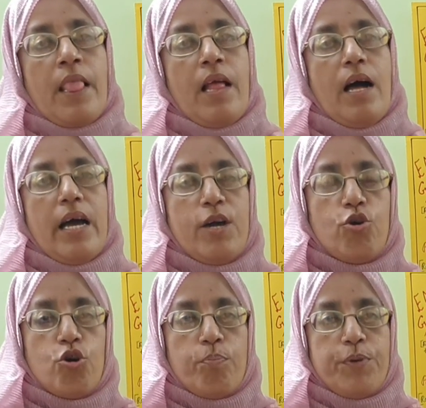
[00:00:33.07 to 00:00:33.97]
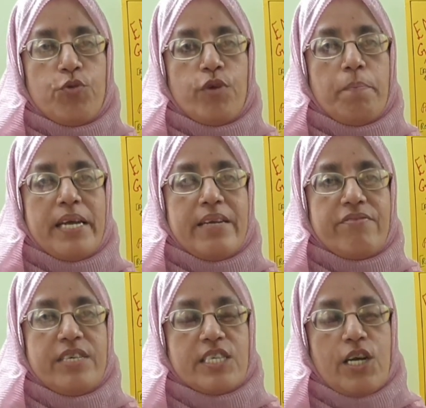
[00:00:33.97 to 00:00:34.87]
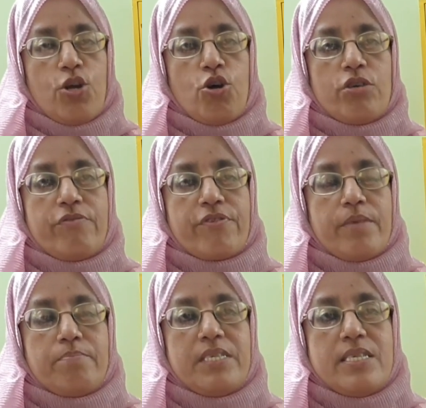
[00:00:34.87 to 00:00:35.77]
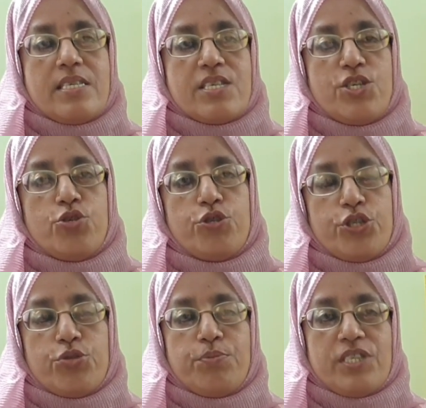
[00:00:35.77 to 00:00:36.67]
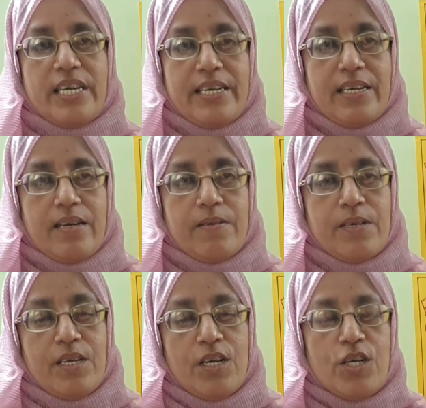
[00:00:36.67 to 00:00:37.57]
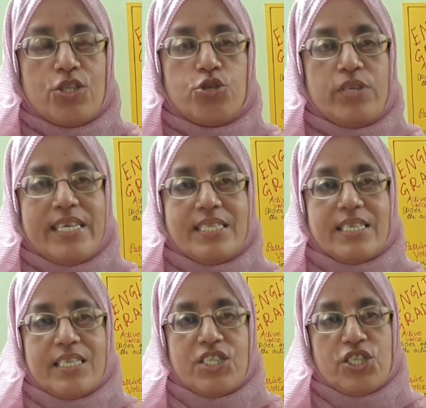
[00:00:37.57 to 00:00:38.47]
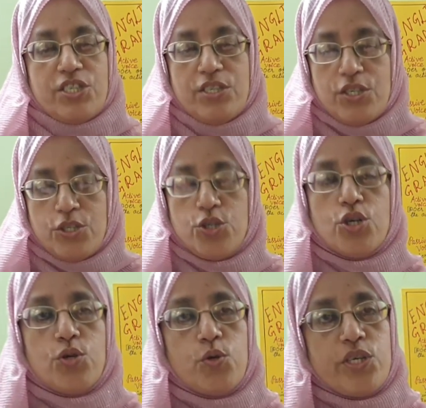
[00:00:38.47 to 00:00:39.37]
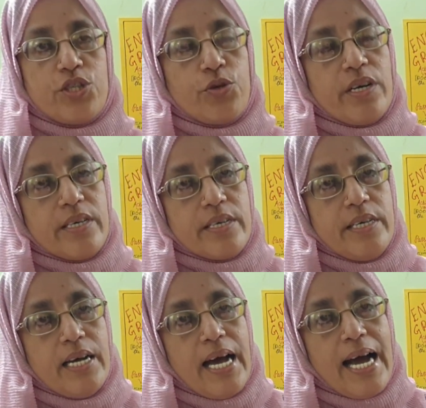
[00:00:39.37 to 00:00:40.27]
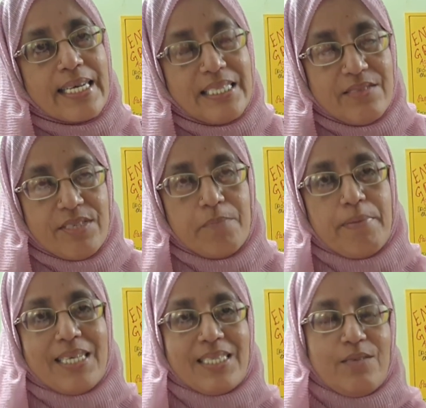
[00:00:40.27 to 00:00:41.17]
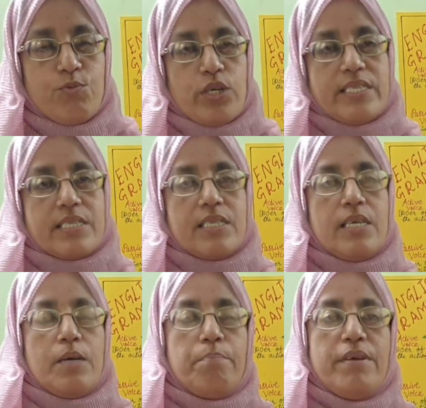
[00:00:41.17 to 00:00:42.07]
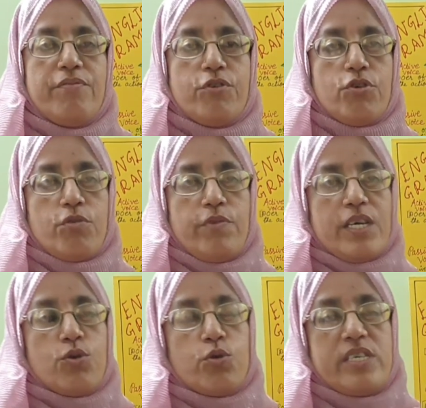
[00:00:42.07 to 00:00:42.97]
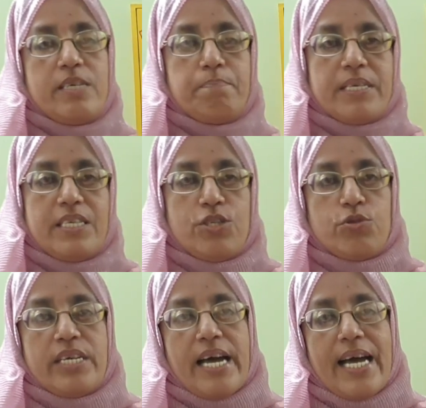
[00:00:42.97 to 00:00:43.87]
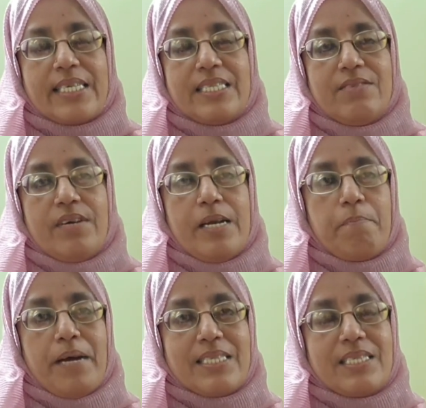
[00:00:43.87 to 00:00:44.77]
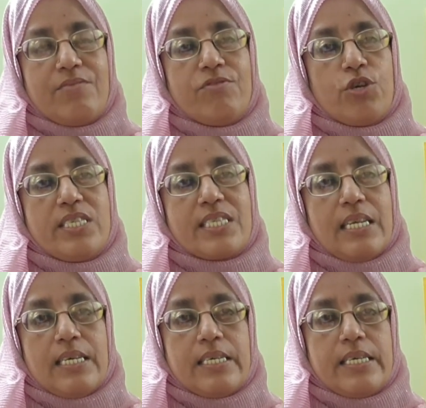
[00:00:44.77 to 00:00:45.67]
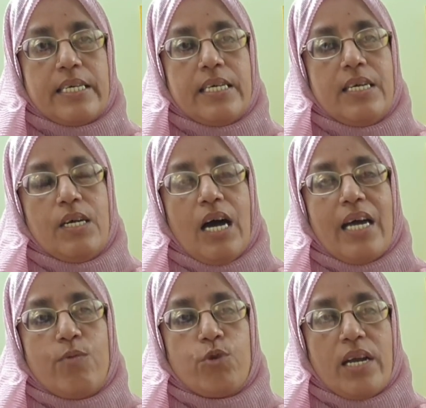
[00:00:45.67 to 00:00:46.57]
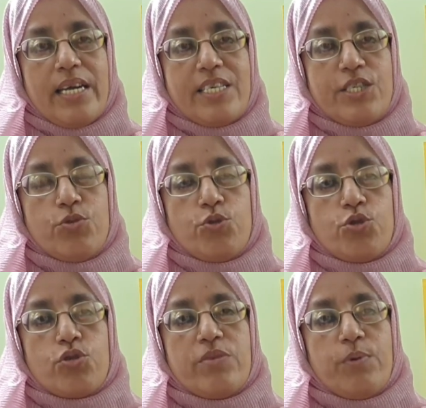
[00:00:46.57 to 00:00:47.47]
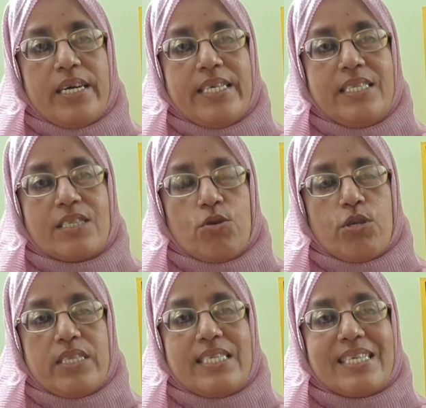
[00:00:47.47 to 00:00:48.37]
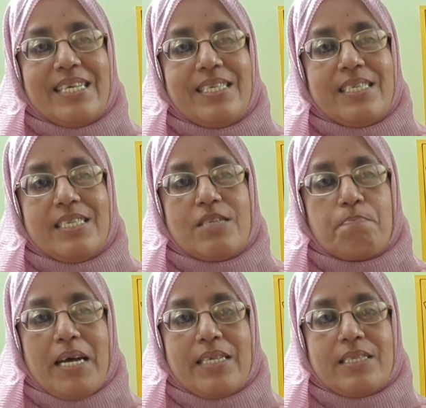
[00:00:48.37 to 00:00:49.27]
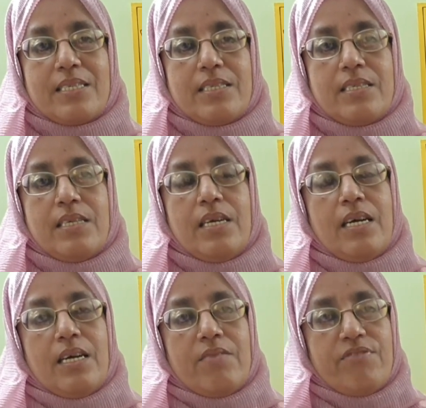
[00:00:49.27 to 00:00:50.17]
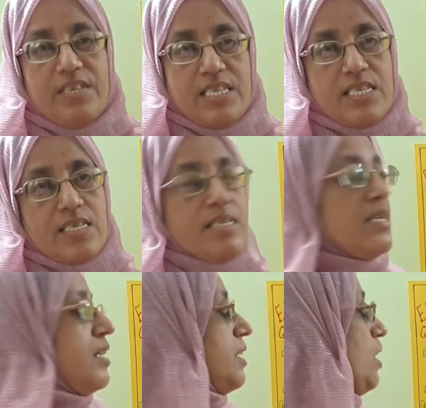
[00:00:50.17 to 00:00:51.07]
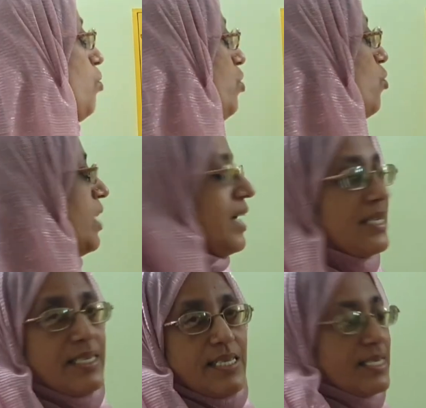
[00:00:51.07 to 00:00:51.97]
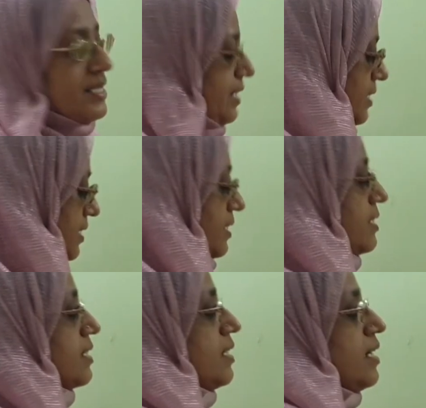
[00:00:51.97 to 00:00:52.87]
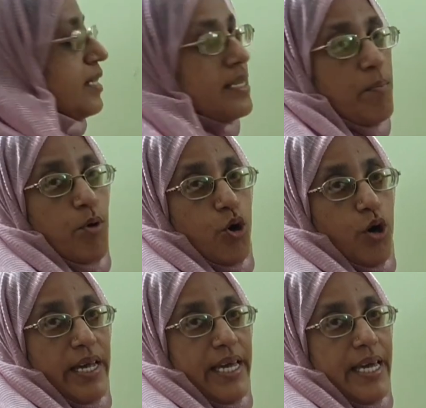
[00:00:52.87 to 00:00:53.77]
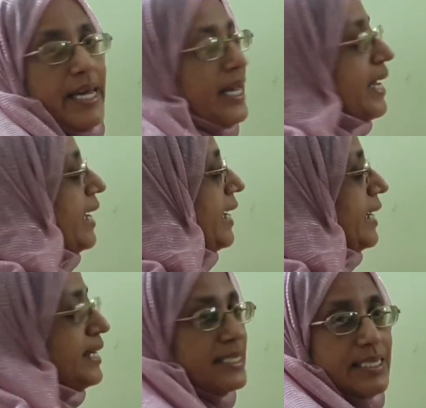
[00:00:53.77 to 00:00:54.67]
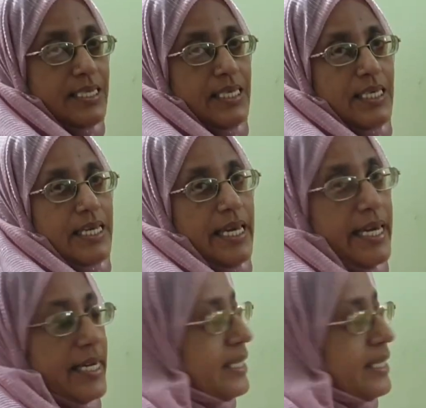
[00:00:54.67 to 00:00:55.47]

I hope you will benefit a lot from this YouTube channel. Today's session, you are going to learn active and passive voice. Before we go deeper into the active and passive voice learning, I would like you to revise on the sentence pattern first. Now look at this sentence. The boy ate a cake.